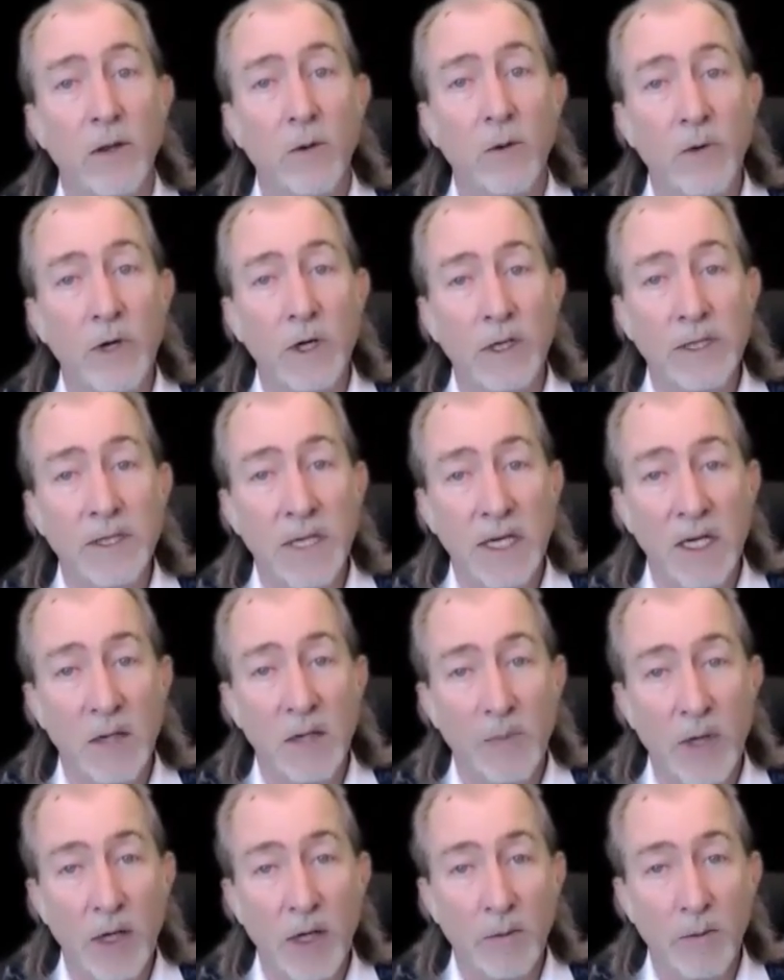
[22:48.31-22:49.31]
The one in
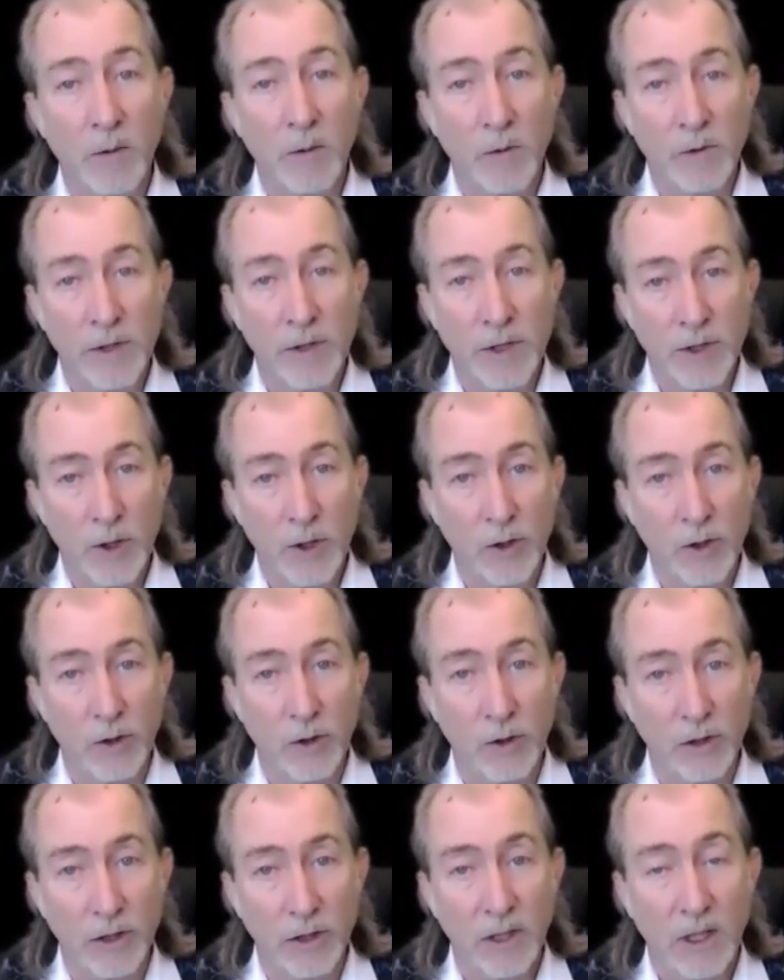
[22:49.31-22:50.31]
Santa Barbara was
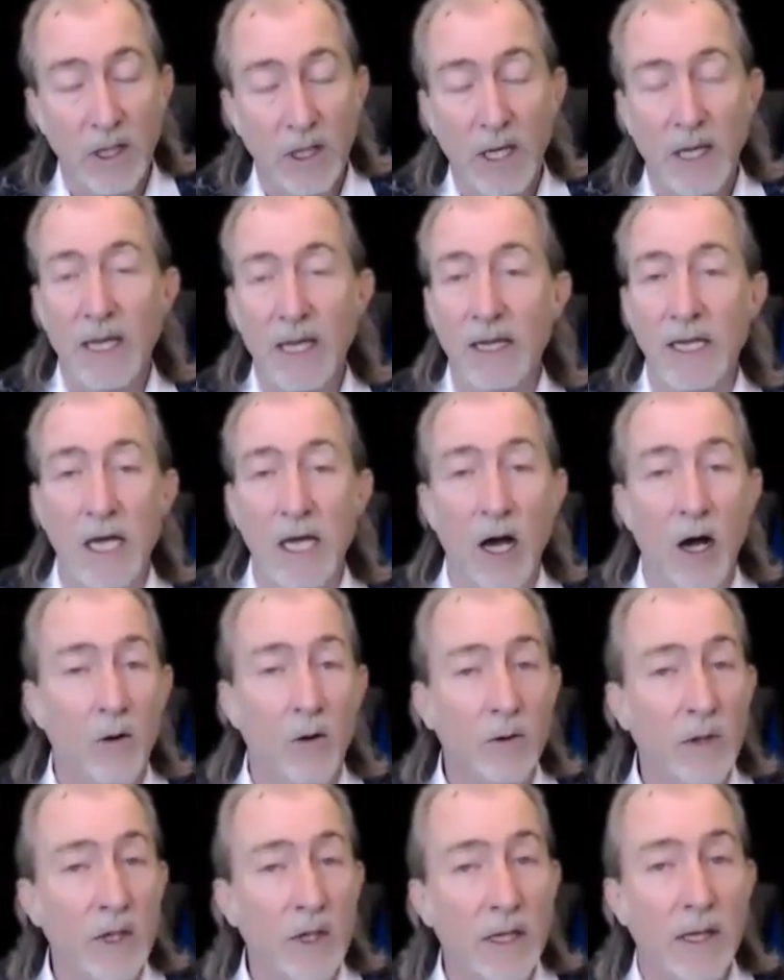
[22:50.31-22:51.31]
circled. And the
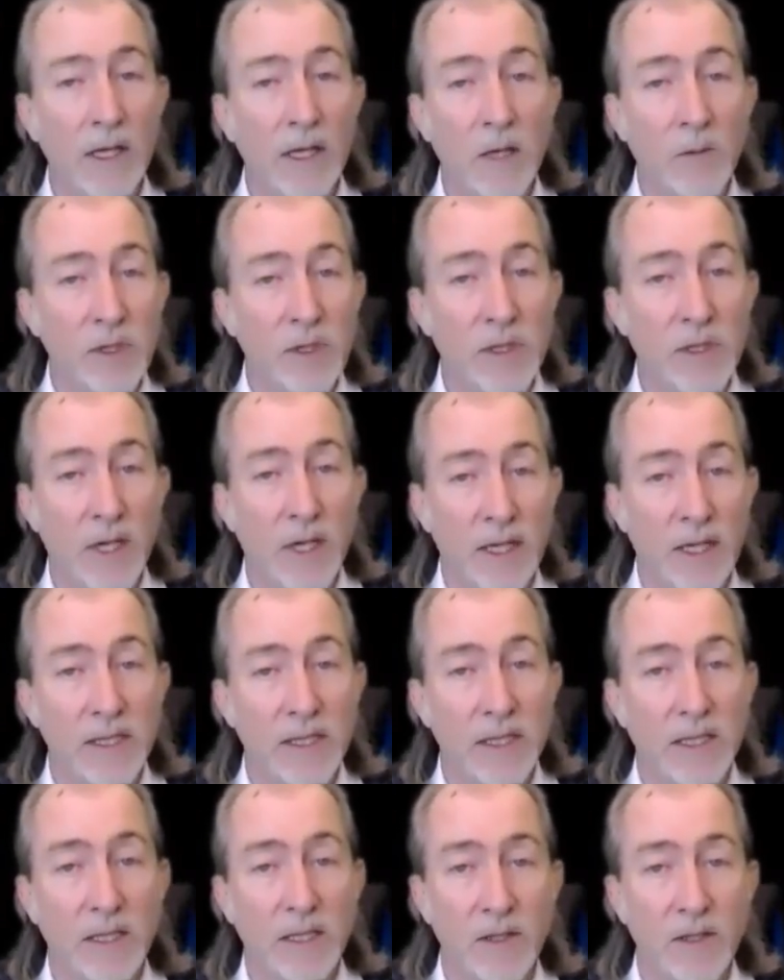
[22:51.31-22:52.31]
only thing
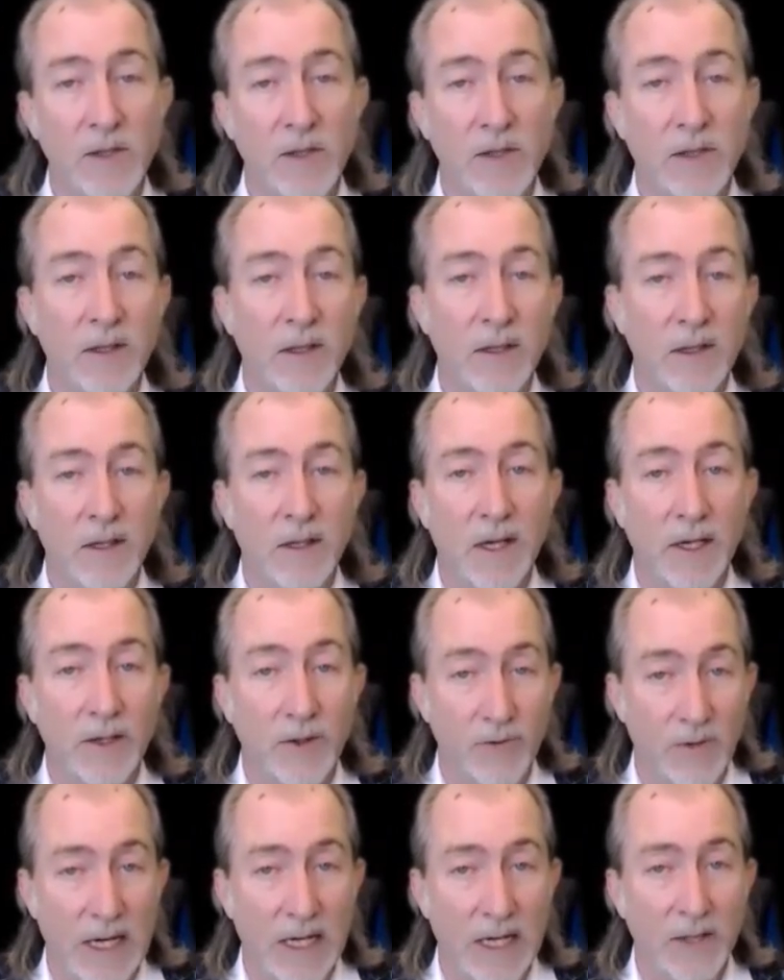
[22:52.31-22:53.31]
besides his
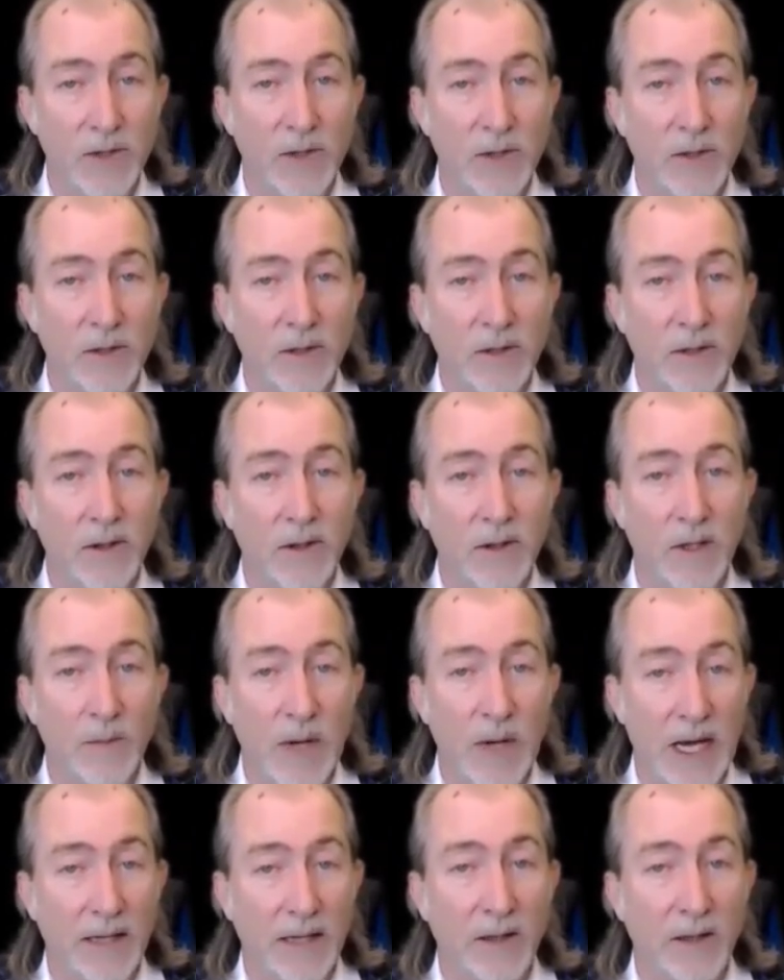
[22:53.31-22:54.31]
address on the
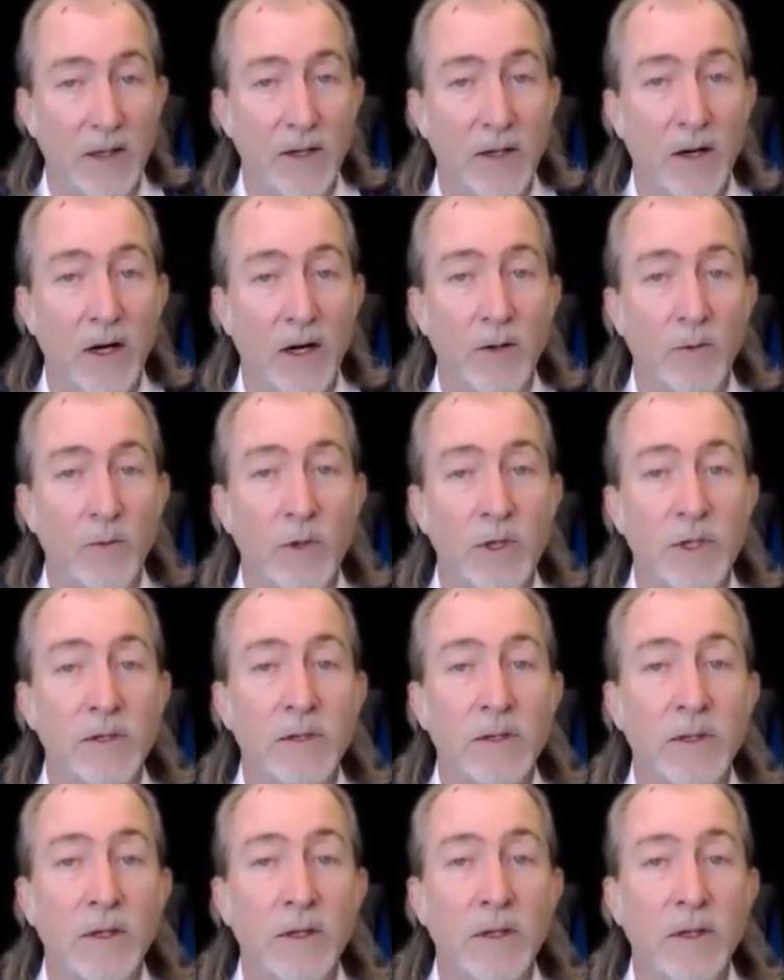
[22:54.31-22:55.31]
back of the card
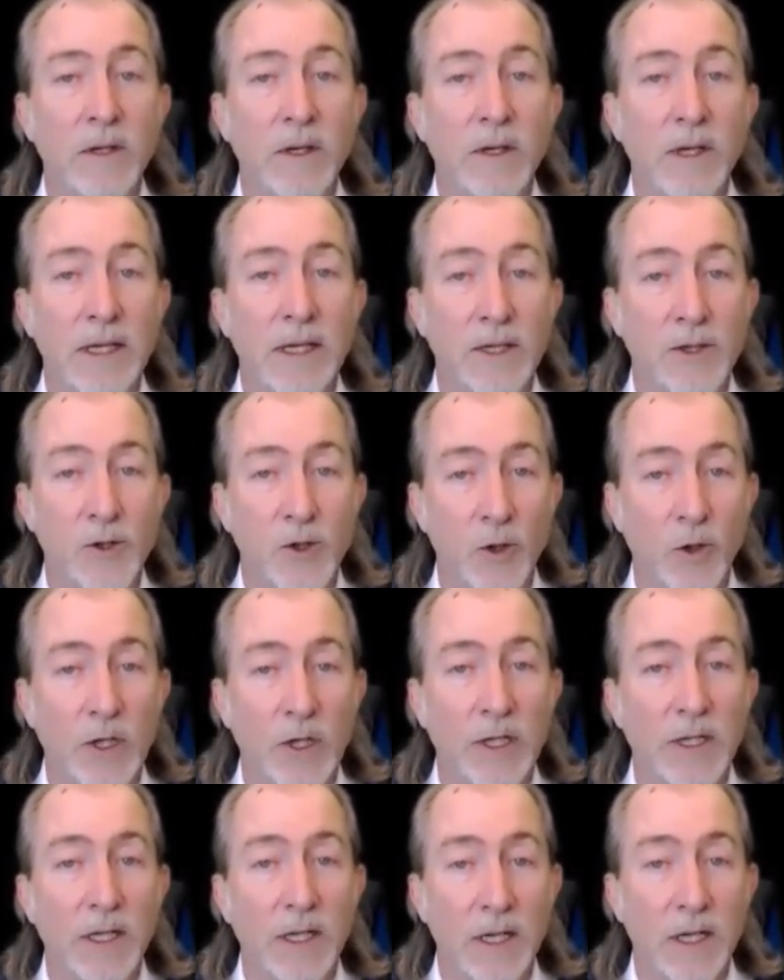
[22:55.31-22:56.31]
was
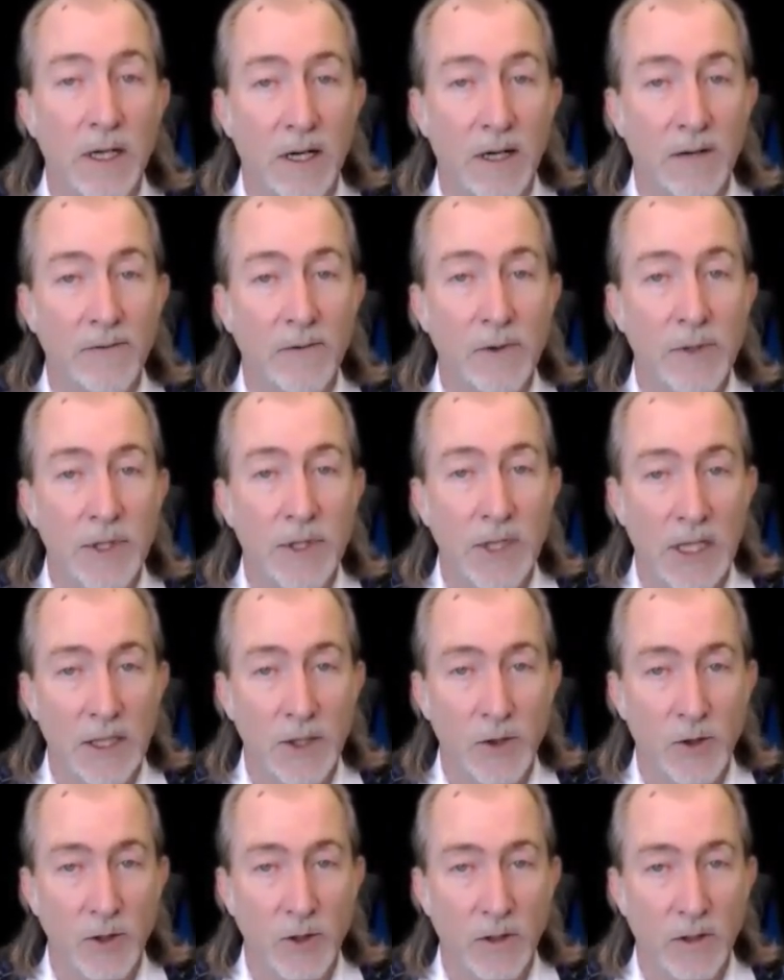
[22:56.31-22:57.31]
enjoyed the
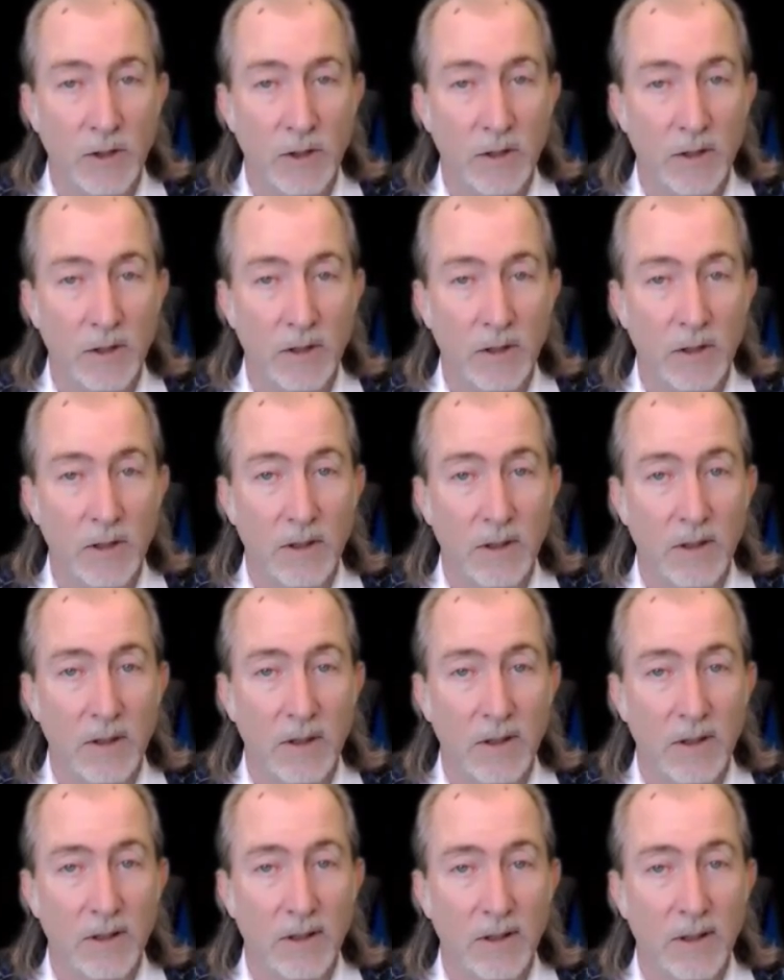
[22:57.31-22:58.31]
conversation.
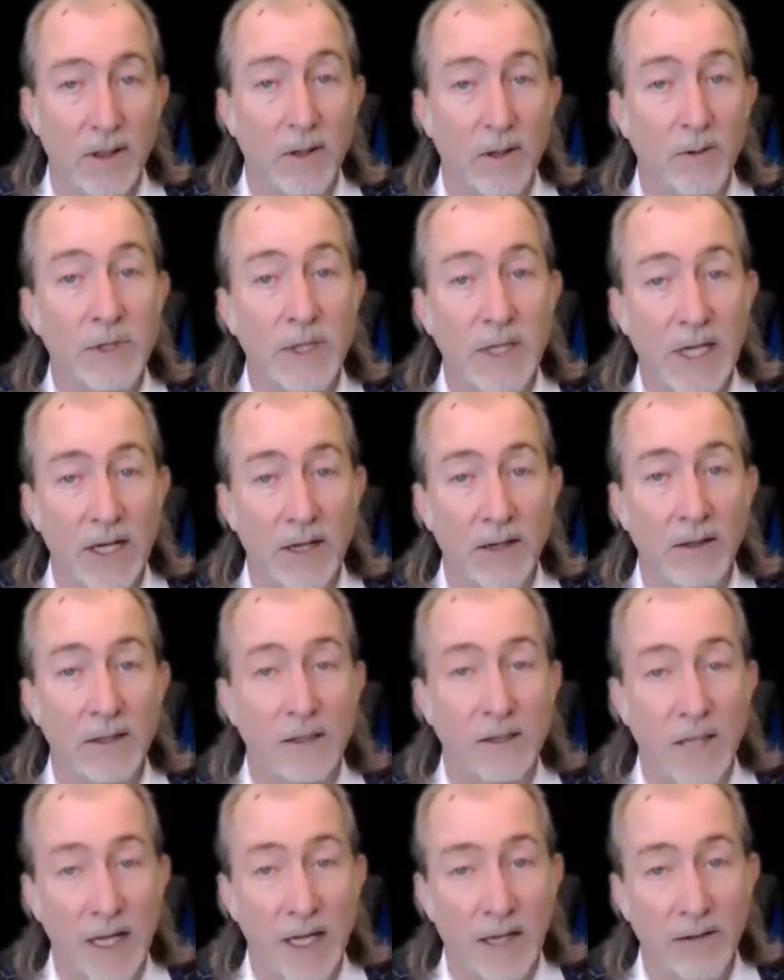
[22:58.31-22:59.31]
And it was
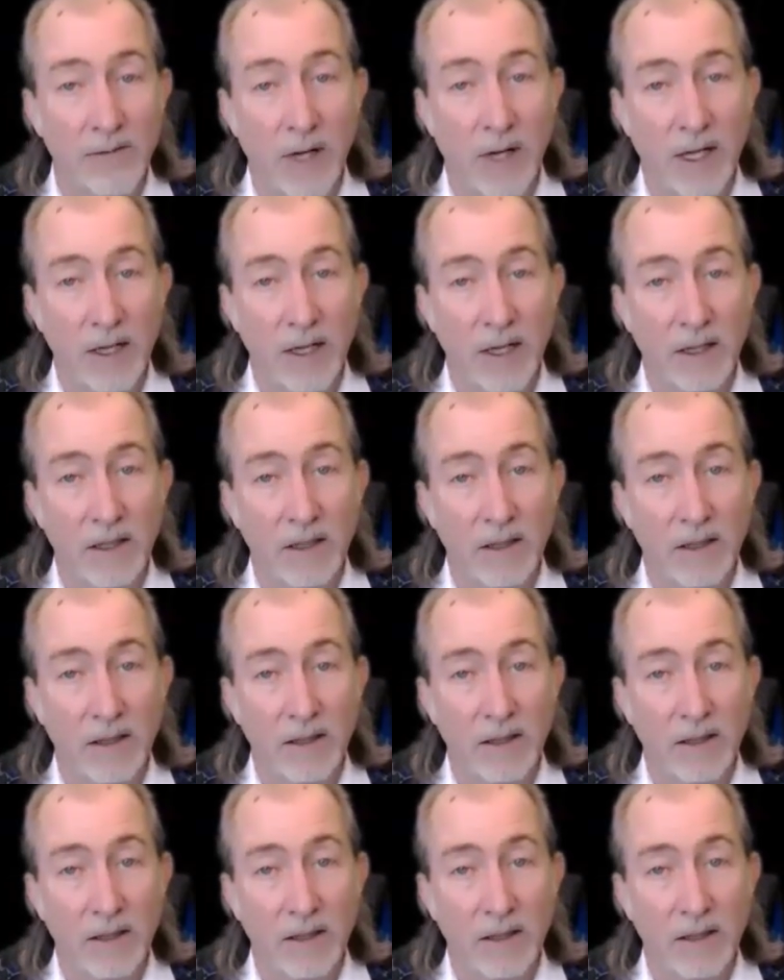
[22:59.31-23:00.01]
Carolyn's handwriting.